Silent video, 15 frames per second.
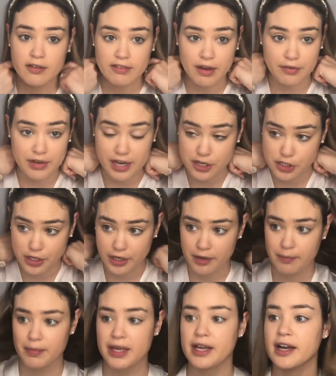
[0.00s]
foundation
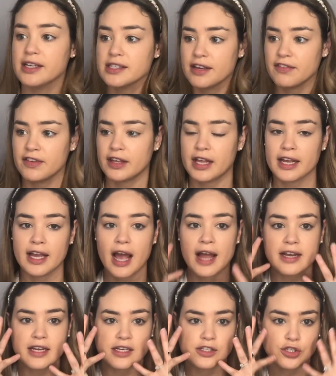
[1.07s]
because I feel like
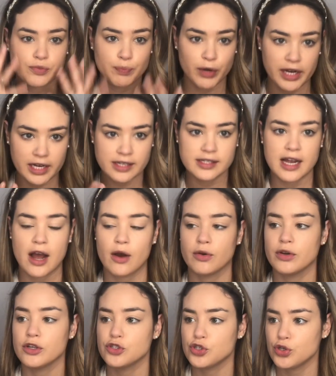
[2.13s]
I need to bring it
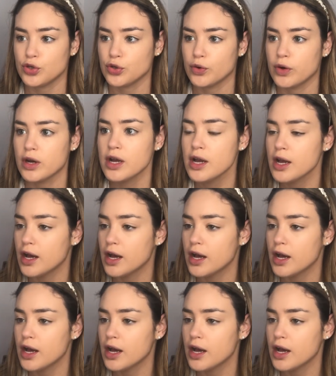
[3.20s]
down to